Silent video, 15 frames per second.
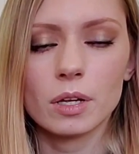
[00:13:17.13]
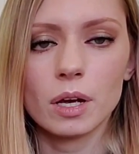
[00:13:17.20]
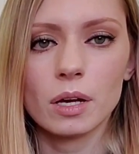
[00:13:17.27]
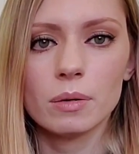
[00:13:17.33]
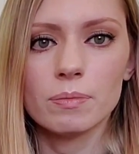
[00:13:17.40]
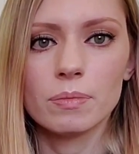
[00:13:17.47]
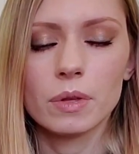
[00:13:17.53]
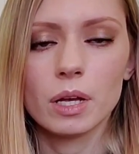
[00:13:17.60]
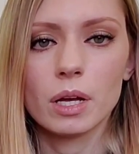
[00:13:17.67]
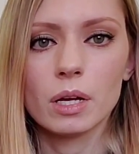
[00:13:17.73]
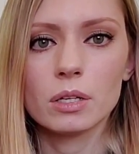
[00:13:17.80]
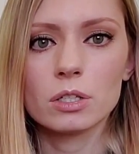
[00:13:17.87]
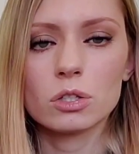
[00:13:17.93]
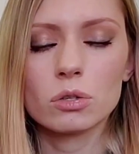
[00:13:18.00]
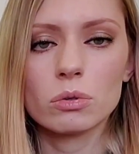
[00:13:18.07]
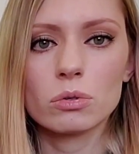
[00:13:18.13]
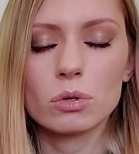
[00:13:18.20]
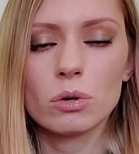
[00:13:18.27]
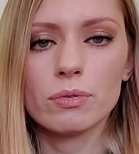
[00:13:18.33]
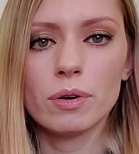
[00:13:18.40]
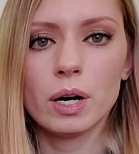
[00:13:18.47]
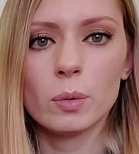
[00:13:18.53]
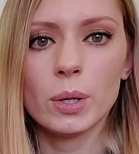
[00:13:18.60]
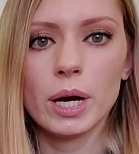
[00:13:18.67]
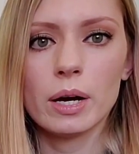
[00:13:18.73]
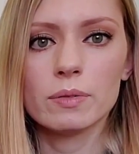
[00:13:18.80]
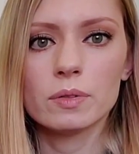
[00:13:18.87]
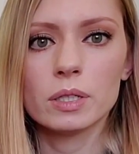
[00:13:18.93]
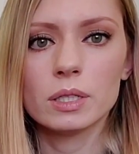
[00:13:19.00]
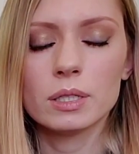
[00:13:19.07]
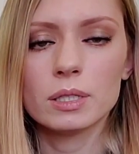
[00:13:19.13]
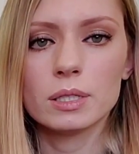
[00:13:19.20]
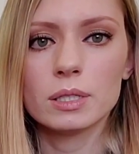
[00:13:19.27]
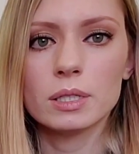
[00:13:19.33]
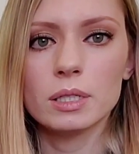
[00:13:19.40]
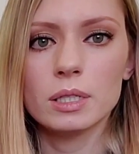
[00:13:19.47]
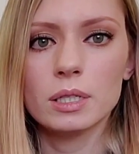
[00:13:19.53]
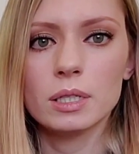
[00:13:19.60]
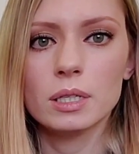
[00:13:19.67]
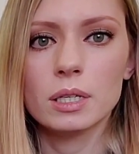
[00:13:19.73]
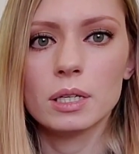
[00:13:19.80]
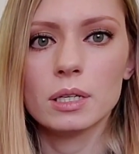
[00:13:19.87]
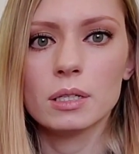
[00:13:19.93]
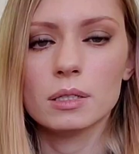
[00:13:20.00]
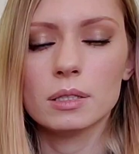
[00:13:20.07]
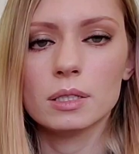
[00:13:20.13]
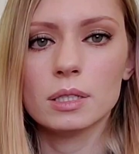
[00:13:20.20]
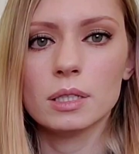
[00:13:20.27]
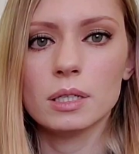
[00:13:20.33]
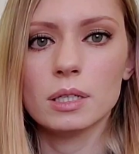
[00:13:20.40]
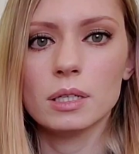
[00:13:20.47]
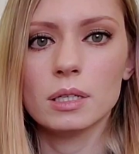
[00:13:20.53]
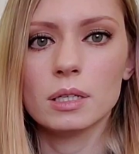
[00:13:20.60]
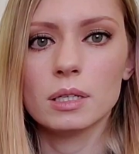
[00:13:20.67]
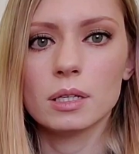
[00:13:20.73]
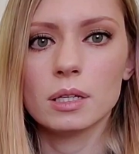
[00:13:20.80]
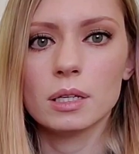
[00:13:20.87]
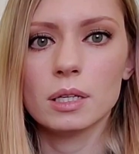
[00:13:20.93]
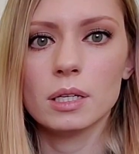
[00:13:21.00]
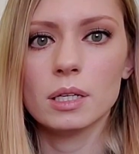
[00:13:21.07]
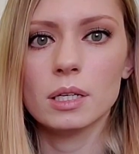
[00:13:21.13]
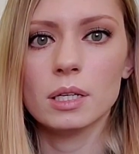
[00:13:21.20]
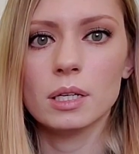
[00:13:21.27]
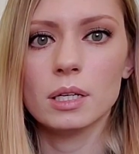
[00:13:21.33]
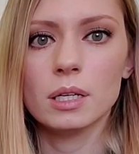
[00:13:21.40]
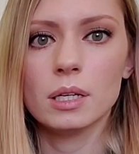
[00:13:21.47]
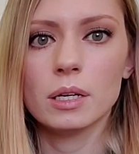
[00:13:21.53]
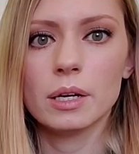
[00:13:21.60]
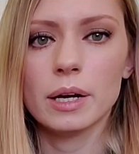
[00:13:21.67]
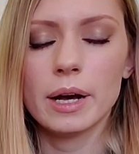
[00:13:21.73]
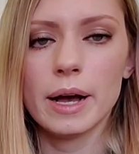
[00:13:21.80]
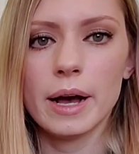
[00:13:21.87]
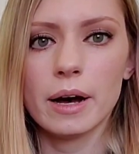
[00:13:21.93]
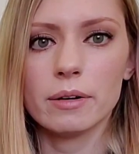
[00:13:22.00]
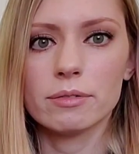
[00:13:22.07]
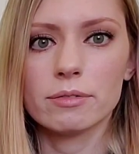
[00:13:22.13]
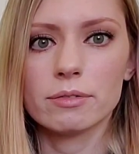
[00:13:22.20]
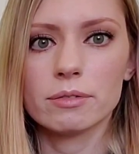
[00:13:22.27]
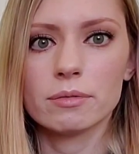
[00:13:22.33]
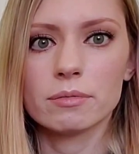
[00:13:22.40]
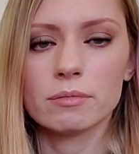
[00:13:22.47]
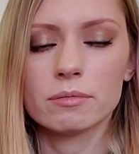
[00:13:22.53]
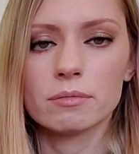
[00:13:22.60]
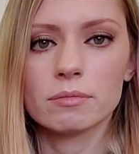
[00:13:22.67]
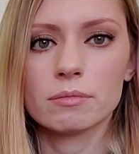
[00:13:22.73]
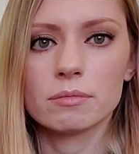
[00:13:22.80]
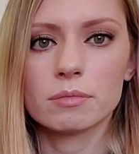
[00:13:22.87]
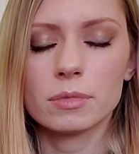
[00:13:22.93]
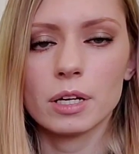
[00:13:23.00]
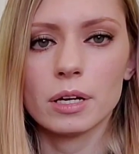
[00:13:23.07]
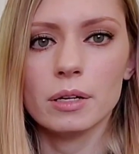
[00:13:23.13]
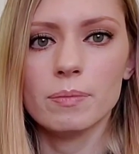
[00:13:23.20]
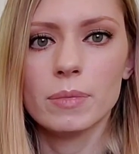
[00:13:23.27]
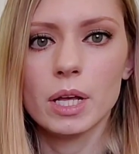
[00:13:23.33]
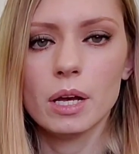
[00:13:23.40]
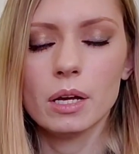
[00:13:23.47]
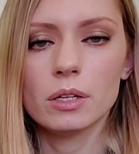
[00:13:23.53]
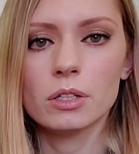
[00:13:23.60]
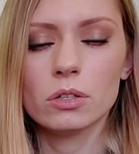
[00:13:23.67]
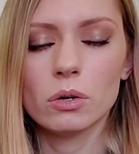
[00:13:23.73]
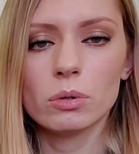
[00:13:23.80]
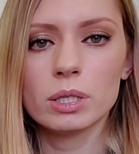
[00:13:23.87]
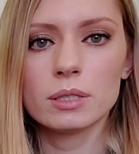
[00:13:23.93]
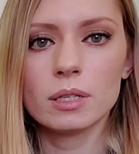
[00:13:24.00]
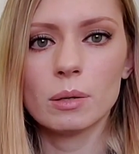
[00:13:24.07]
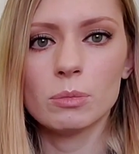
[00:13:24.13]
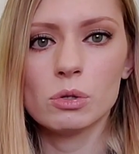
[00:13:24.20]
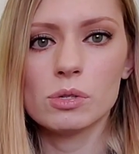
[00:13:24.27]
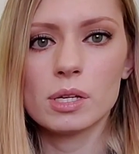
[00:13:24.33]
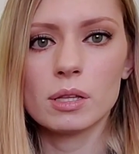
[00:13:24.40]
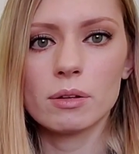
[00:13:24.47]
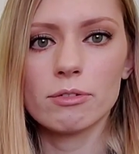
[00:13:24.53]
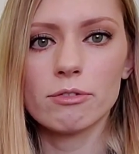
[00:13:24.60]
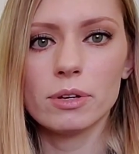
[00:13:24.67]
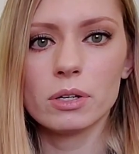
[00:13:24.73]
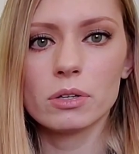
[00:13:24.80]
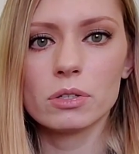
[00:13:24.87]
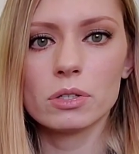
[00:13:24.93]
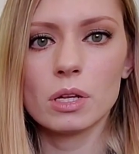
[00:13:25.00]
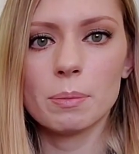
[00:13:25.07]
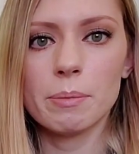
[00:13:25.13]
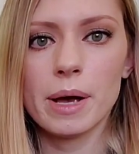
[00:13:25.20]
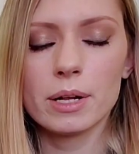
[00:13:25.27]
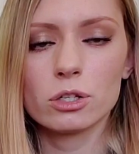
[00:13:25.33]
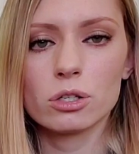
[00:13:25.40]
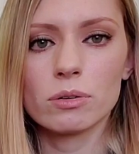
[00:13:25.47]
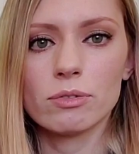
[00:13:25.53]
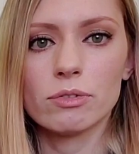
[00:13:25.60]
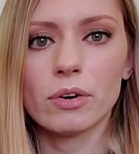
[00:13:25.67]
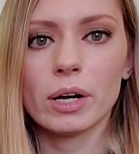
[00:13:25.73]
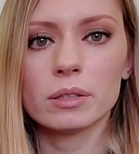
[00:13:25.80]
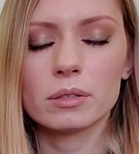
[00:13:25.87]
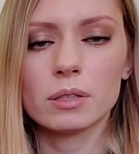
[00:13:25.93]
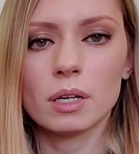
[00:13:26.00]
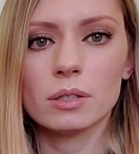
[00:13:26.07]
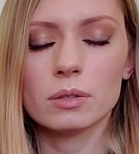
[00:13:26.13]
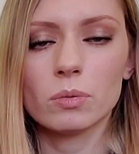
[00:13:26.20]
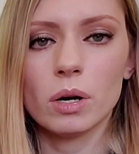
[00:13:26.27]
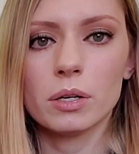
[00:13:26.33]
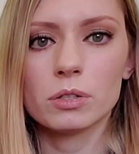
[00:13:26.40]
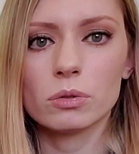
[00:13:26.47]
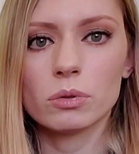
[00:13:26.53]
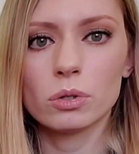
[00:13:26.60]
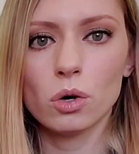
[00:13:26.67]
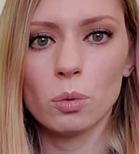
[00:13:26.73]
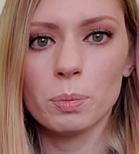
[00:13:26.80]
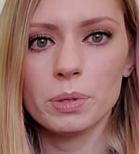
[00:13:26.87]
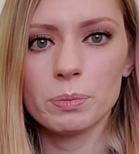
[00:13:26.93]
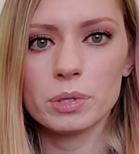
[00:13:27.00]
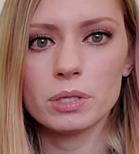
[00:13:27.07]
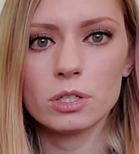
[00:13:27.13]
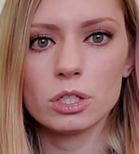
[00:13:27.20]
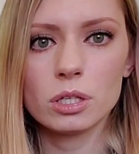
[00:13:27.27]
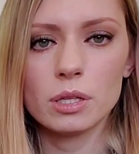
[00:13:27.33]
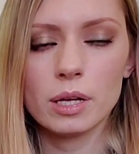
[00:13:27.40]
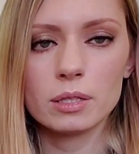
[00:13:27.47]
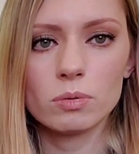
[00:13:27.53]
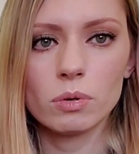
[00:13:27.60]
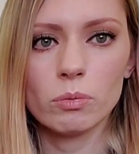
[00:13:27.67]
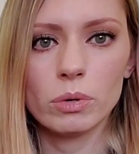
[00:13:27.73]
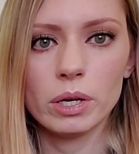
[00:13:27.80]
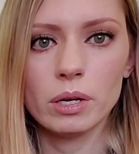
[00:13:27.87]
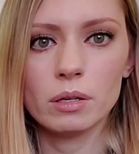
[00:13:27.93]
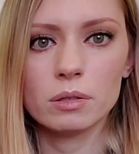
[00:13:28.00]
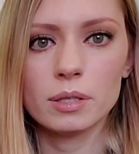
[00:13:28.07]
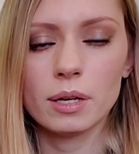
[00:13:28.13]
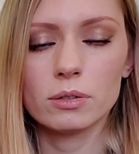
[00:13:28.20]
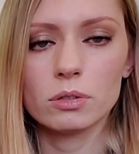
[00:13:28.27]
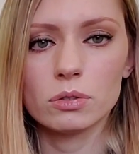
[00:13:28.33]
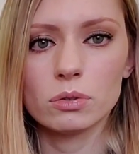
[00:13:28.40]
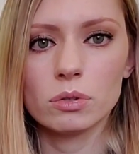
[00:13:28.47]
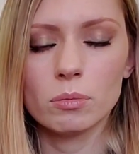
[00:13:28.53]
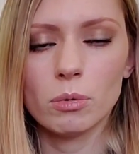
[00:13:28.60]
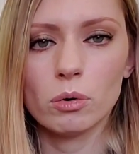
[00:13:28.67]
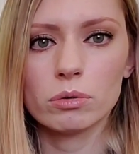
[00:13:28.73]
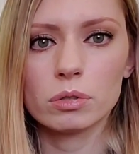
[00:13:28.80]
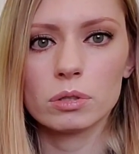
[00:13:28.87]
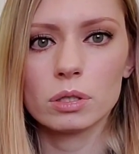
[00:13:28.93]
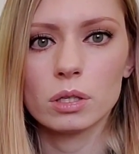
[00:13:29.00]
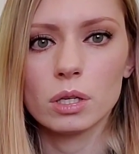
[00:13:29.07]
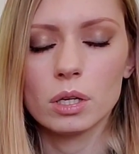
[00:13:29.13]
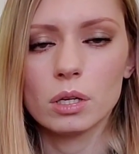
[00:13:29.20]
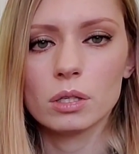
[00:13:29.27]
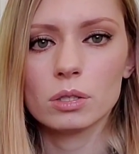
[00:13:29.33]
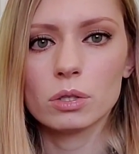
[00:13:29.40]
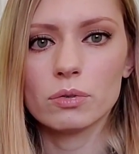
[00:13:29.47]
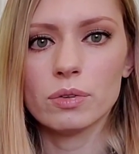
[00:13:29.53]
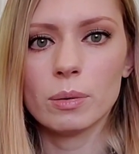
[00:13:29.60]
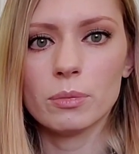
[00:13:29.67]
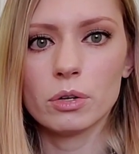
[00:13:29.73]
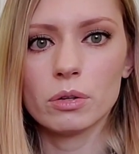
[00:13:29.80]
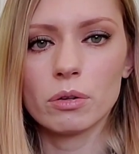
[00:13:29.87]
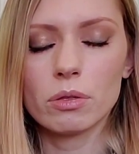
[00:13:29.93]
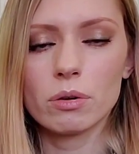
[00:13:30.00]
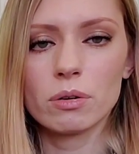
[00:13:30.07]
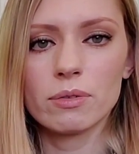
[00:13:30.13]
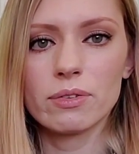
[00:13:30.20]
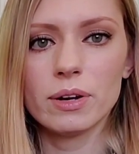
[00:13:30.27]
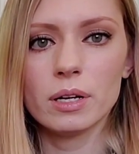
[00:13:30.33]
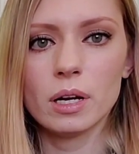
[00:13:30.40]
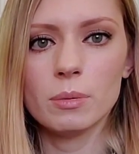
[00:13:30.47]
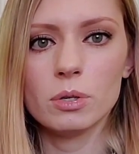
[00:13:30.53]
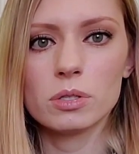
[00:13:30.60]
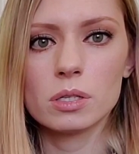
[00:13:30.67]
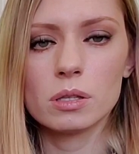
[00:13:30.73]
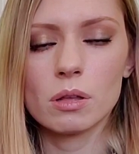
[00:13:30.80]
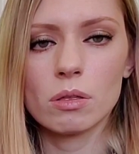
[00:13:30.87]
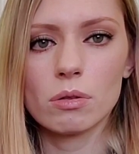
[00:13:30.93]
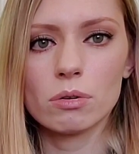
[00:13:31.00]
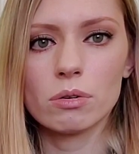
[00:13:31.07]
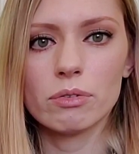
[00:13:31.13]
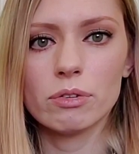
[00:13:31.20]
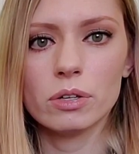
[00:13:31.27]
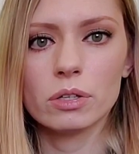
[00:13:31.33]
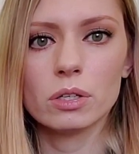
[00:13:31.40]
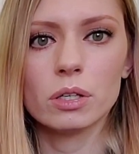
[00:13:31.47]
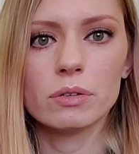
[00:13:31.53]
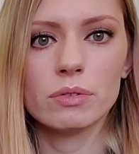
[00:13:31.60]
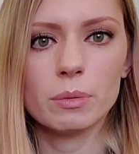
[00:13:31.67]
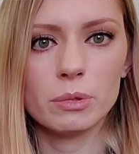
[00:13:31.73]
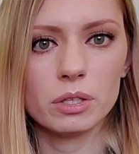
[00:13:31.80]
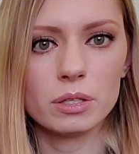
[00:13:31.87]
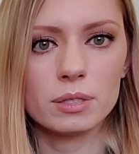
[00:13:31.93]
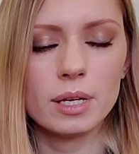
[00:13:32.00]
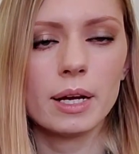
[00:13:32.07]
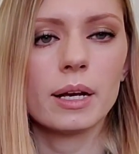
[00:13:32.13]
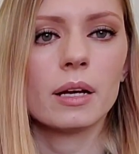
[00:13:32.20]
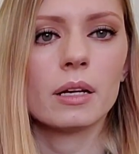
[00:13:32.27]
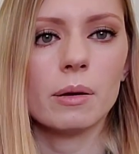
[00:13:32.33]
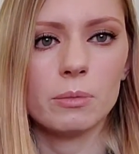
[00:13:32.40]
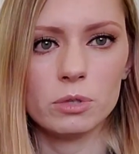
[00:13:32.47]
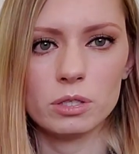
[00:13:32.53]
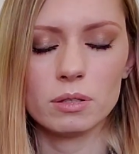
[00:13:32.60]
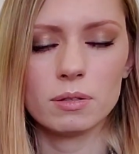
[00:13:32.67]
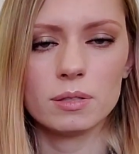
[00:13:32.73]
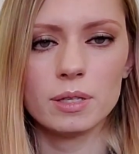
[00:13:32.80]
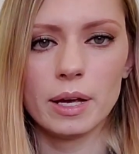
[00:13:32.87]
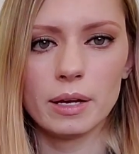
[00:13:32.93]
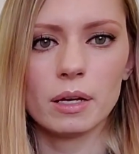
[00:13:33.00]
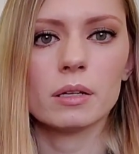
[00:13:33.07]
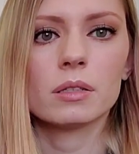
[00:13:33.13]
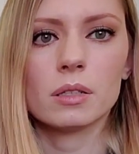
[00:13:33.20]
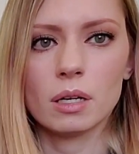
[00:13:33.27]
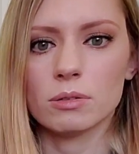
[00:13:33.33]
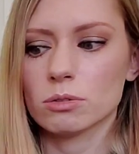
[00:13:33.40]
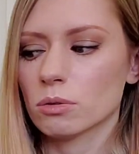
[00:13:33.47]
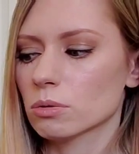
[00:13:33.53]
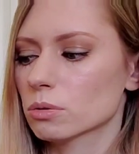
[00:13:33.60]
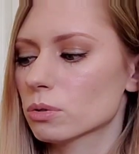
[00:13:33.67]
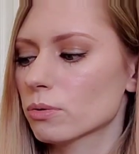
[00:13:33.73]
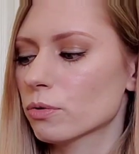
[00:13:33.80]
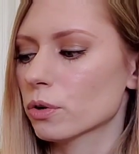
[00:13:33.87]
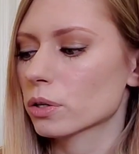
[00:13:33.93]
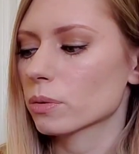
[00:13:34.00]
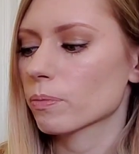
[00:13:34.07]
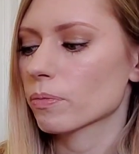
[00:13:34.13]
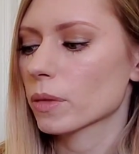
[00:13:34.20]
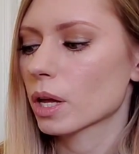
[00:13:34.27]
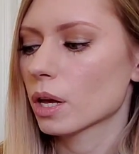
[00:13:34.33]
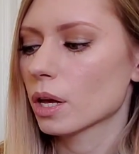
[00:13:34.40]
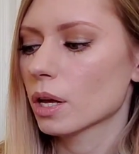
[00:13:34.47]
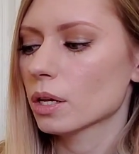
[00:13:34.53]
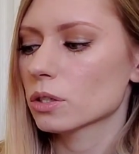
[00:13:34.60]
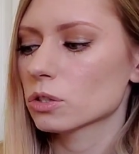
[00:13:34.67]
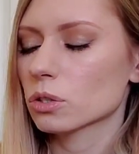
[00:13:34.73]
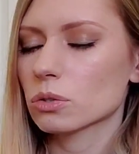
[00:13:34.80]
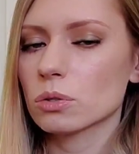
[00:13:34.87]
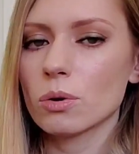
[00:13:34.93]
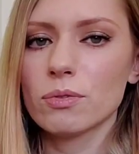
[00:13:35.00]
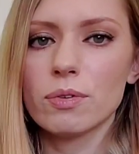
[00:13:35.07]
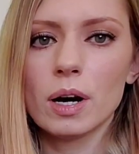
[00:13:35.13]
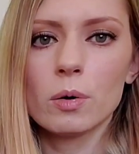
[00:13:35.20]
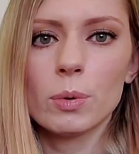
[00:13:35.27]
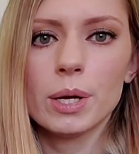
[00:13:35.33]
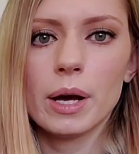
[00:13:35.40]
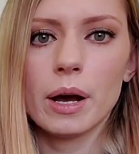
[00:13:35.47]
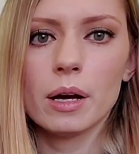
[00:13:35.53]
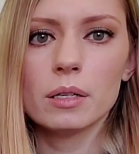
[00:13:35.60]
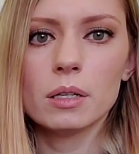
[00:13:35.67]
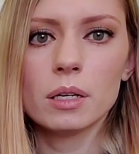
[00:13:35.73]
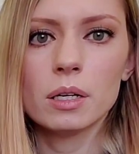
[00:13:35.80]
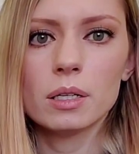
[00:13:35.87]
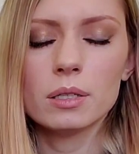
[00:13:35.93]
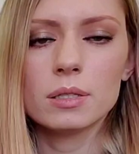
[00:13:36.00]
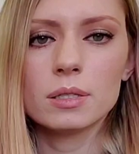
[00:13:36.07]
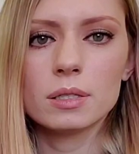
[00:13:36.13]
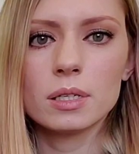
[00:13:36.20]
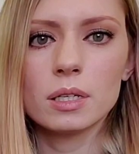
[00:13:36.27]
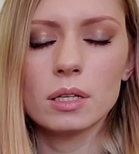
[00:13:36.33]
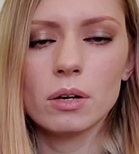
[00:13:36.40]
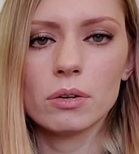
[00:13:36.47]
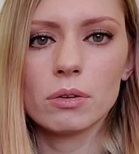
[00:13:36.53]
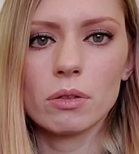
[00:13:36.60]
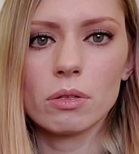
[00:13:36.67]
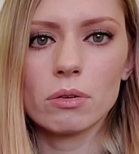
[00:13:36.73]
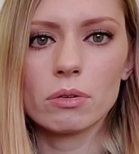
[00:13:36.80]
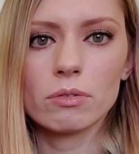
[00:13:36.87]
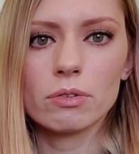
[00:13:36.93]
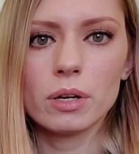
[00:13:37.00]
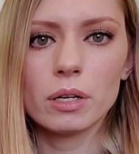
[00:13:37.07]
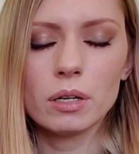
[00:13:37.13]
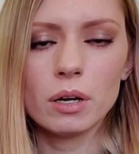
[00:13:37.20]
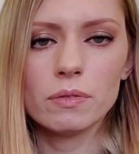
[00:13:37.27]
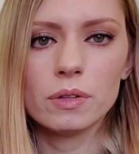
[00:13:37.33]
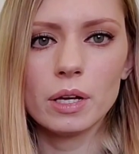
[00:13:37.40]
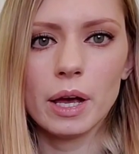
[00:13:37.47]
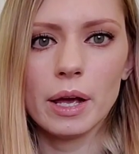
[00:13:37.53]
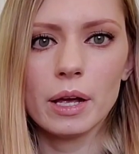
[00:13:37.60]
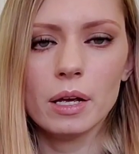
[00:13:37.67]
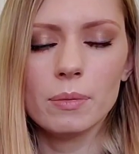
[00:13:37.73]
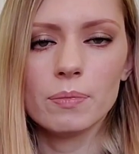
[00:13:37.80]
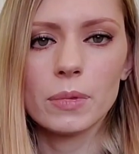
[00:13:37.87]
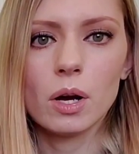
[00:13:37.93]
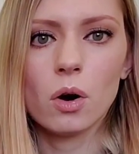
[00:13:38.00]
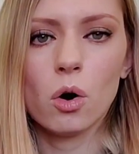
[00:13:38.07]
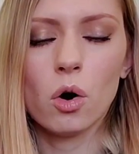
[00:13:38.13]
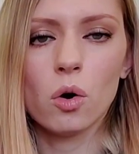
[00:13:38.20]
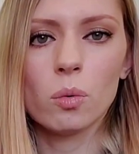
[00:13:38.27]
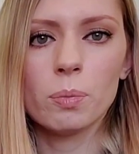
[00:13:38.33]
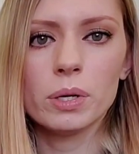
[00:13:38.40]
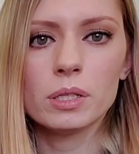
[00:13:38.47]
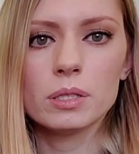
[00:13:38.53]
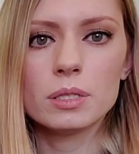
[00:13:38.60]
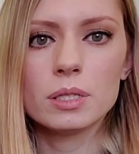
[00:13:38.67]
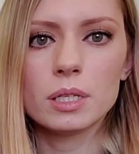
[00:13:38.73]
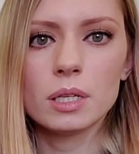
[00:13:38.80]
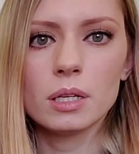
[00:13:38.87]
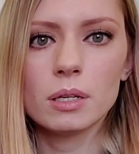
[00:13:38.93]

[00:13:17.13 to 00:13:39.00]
Okay, so far we have C, D, E, F. Okay, notice I'm using the fingers that match the frets as well. So in open position, that's what we tend to do the most. So if I'm on the 3rd fret, I'm using the 3rd finger. If I'm on the 2nd, I'm using the 2nd, and so on and so forth. So far we had C on the 3rd fret of the A, open D,